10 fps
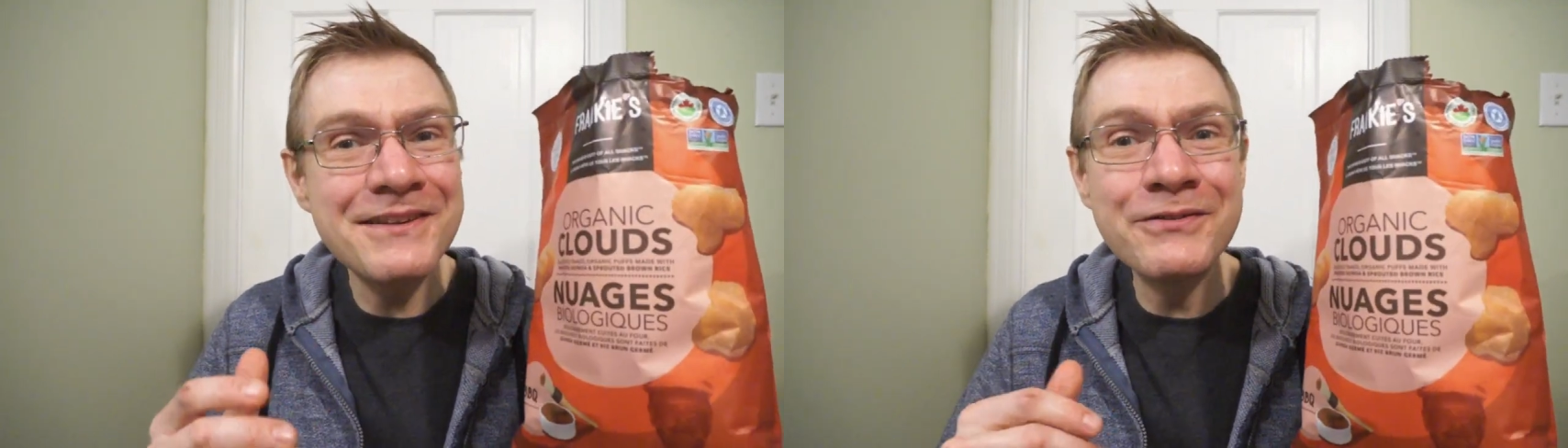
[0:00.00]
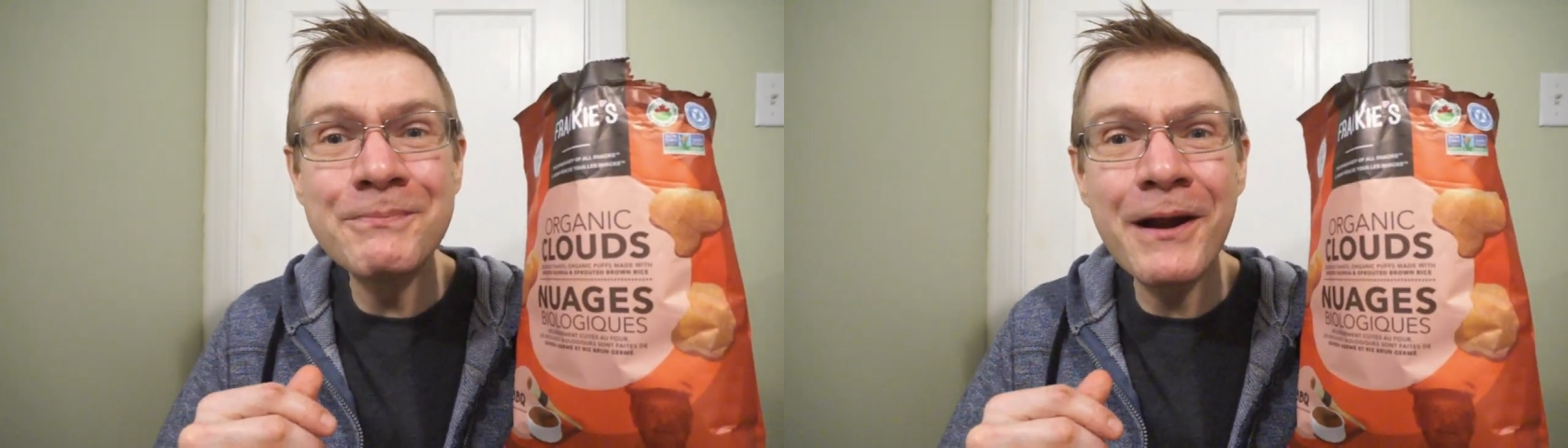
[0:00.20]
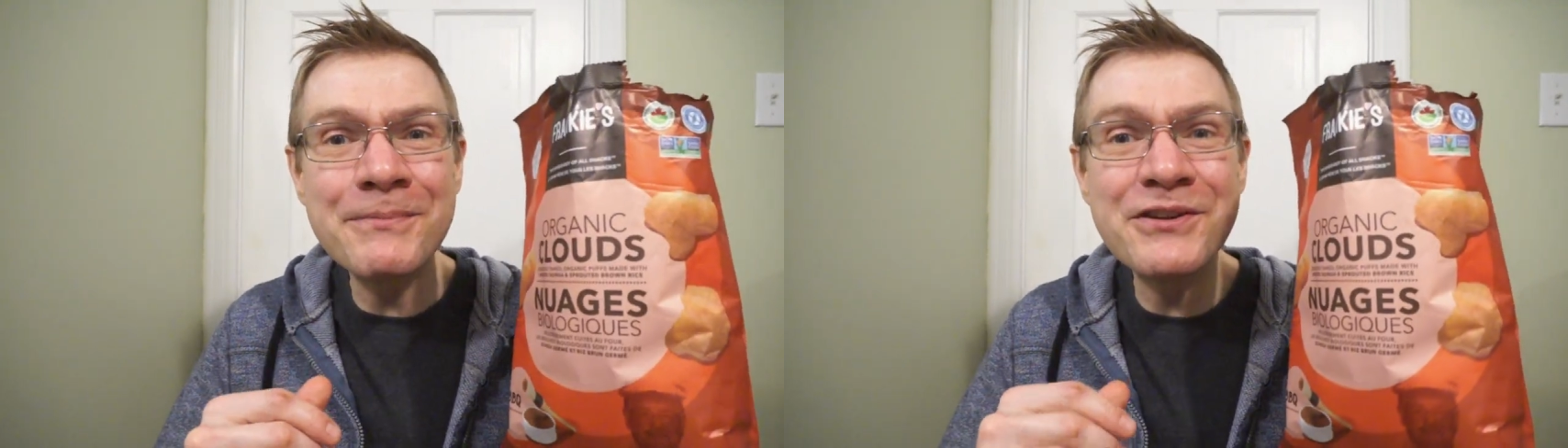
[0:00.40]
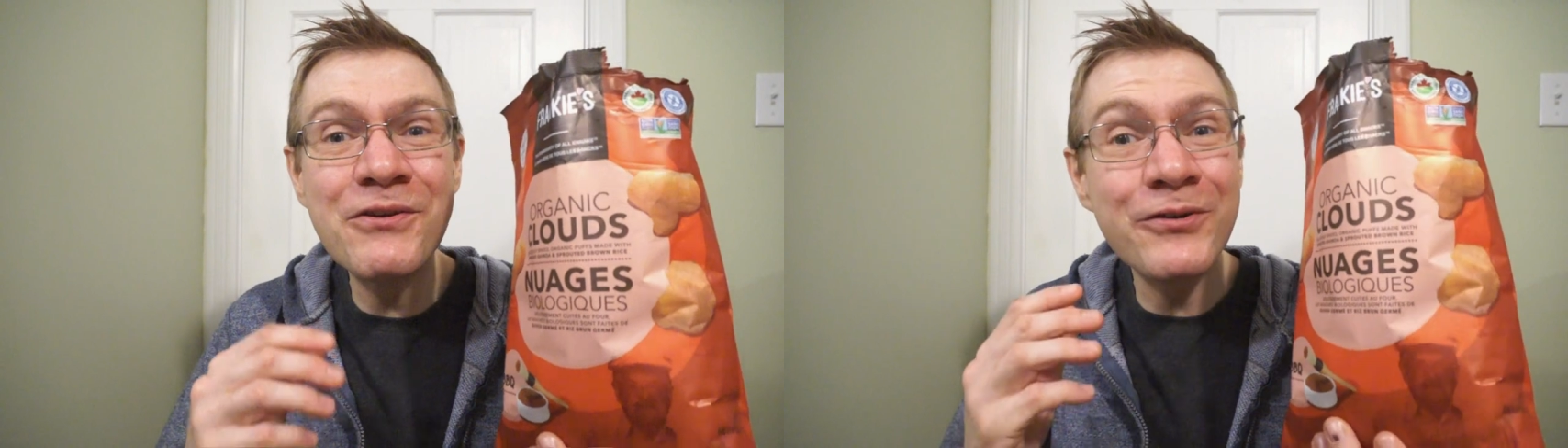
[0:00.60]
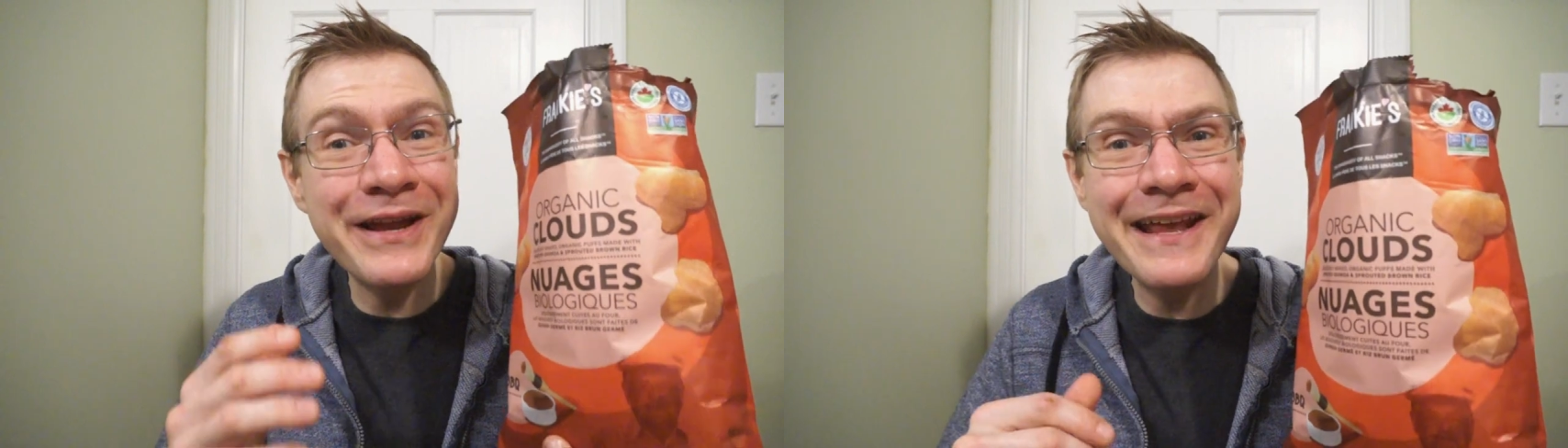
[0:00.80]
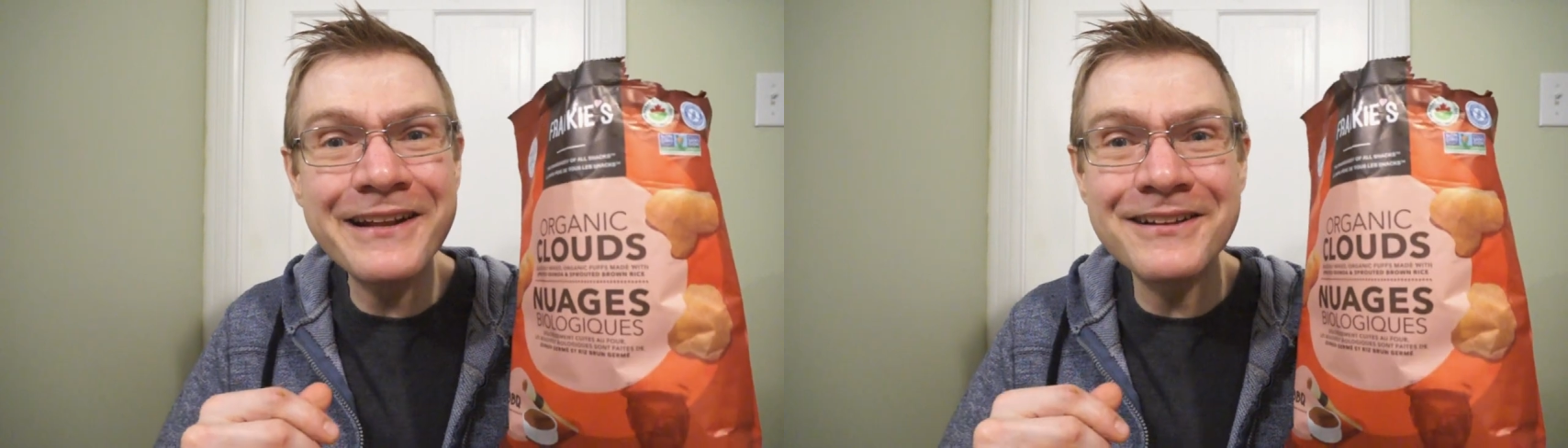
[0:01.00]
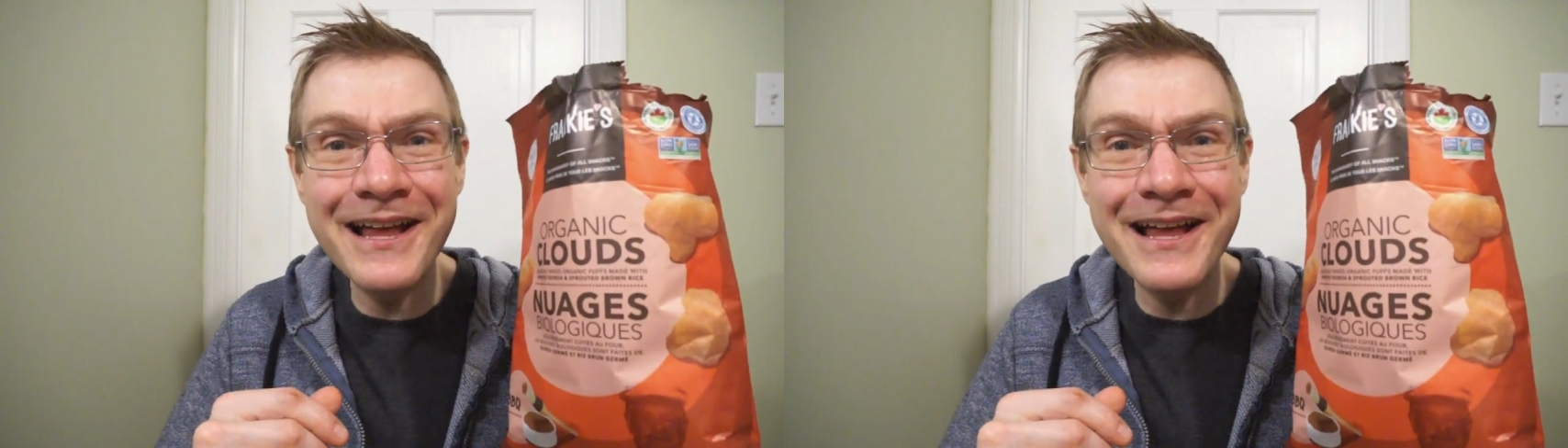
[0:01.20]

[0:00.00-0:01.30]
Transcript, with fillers: giving the barbecue organic